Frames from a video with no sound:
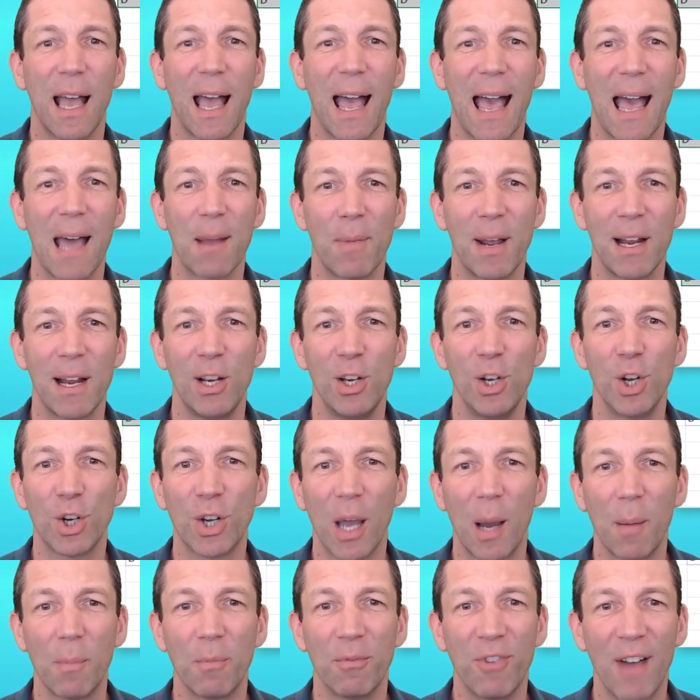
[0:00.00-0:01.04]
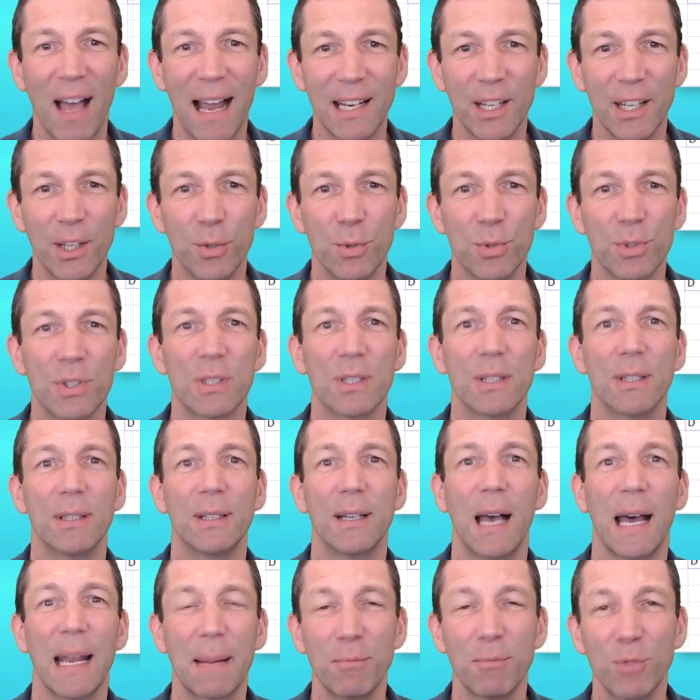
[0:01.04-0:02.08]
and my lookup values,
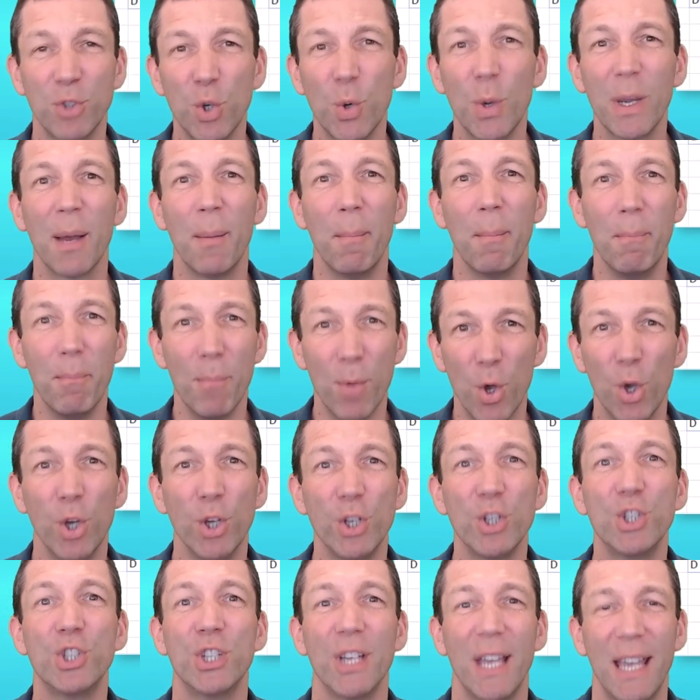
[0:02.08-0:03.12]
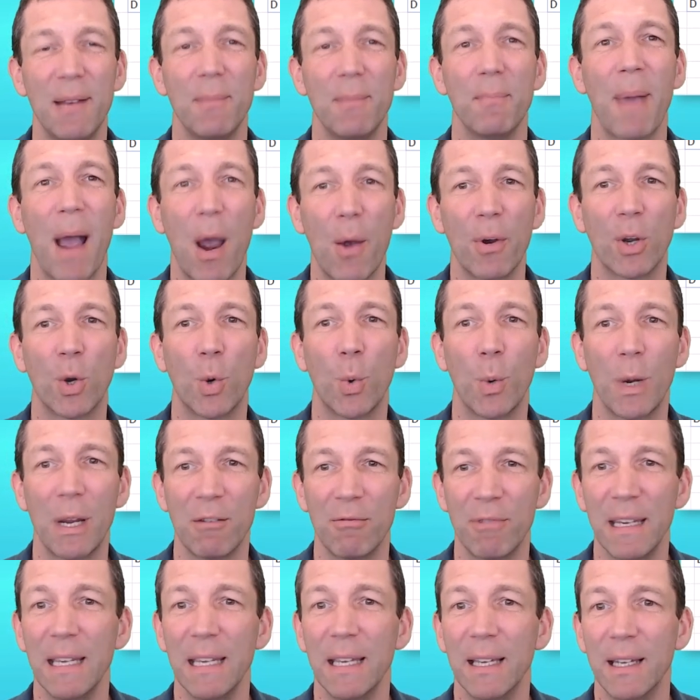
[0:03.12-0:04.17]
and I'm doing a merge in Power
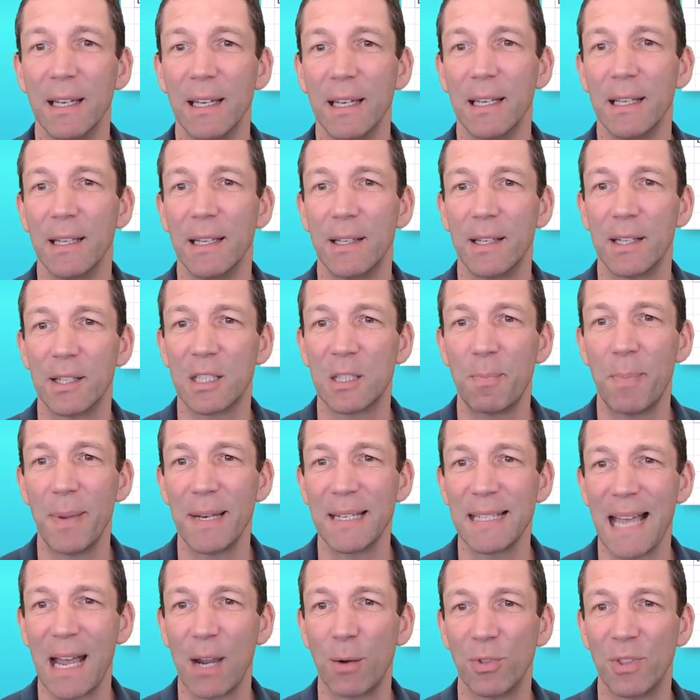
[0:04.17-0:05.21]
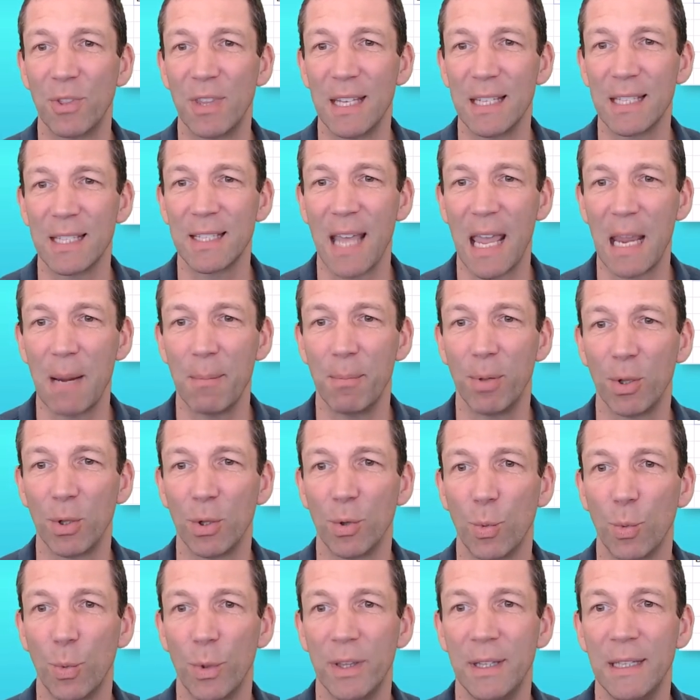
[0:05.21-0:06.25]
Query to spit out this
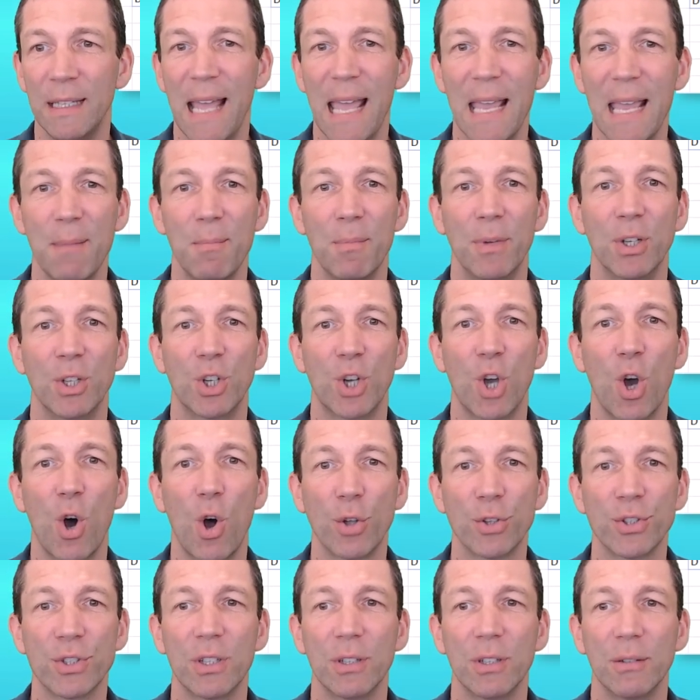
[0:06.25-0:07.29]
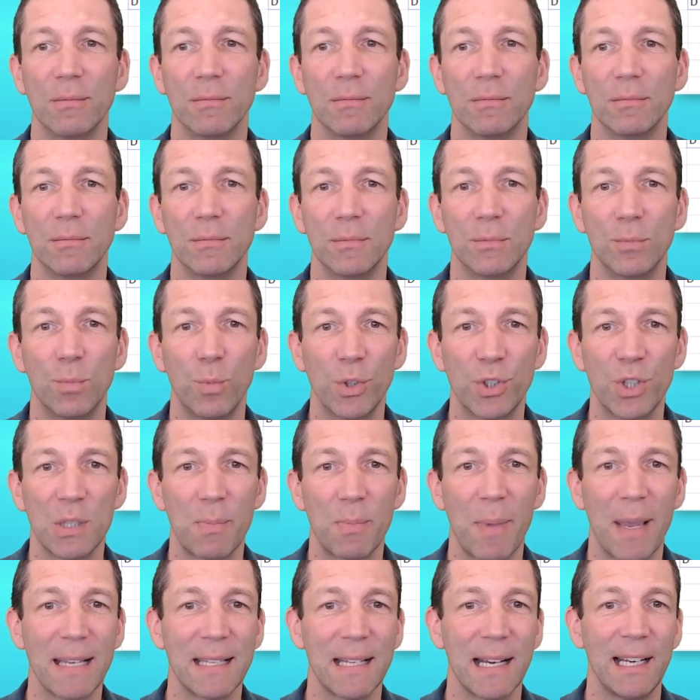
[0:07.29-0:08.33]
table with name and cost, which is
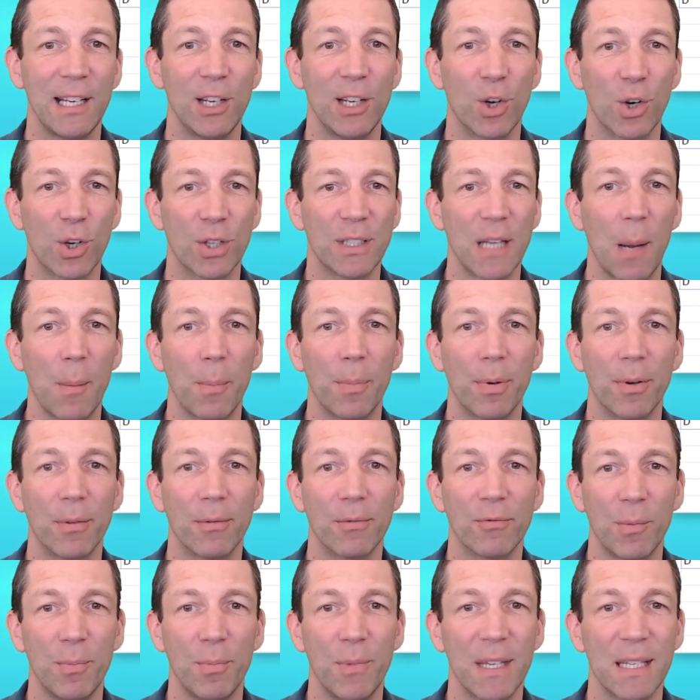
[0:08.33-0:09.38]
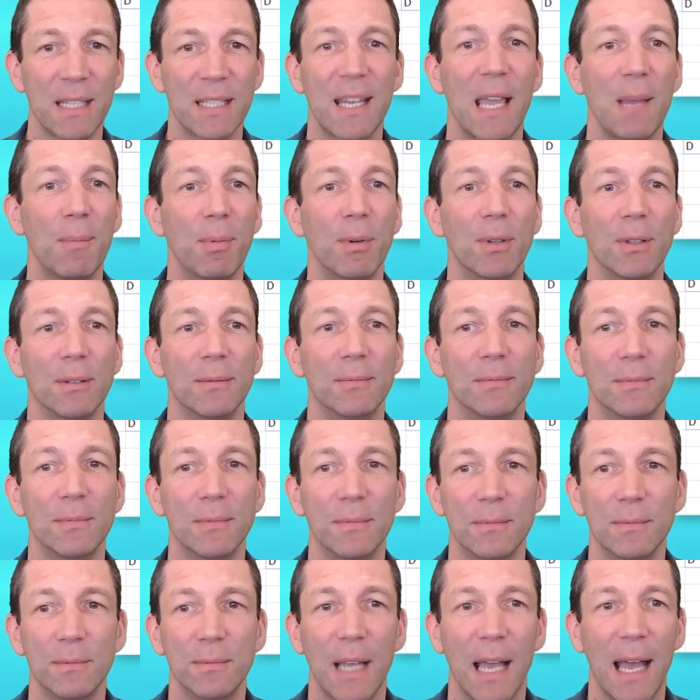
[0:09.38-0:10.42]
basically looked up from this table
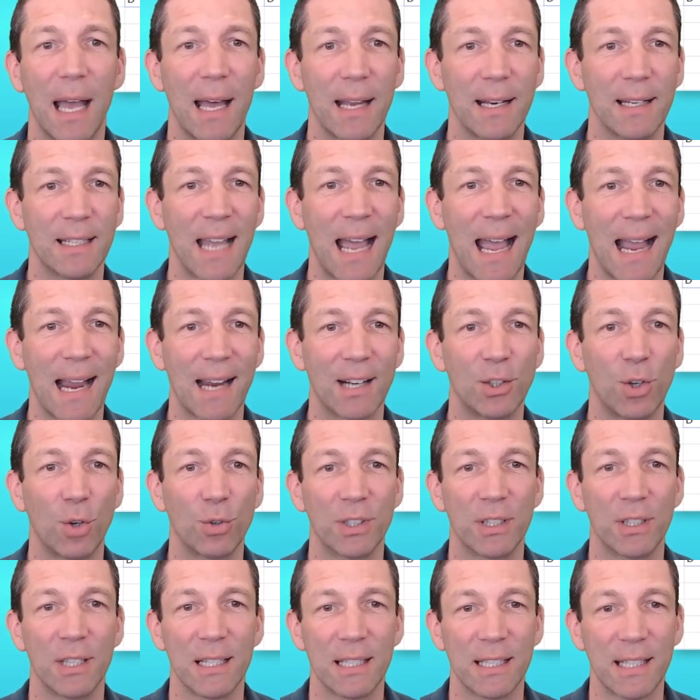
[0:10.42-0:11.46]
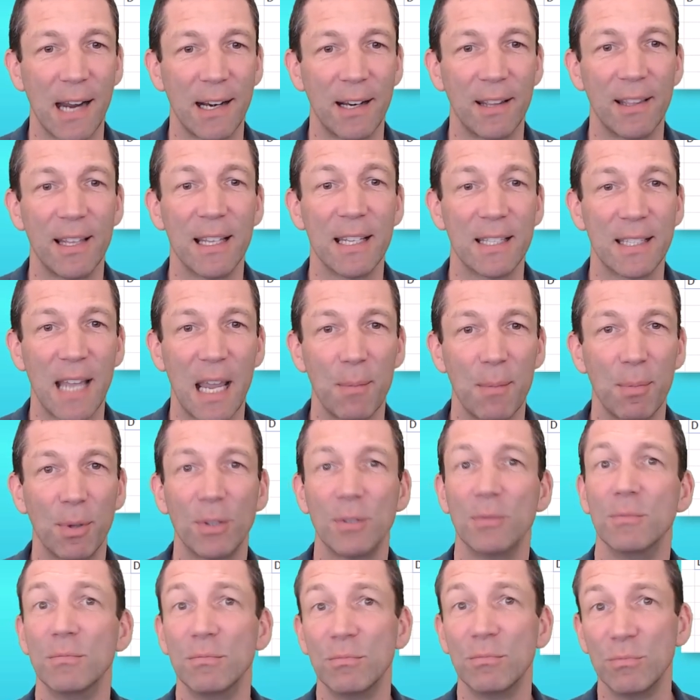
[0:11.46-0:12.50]
and tagged onto the side of this
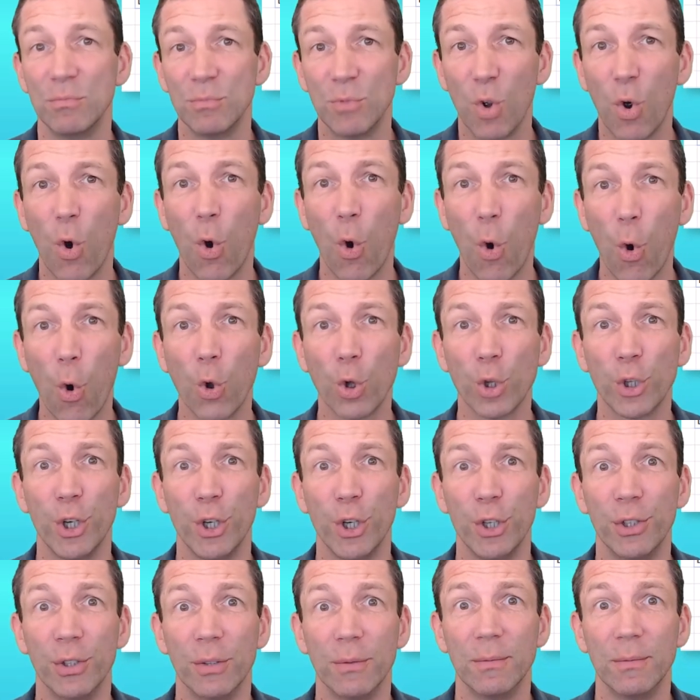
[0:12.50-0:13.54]
table. All good.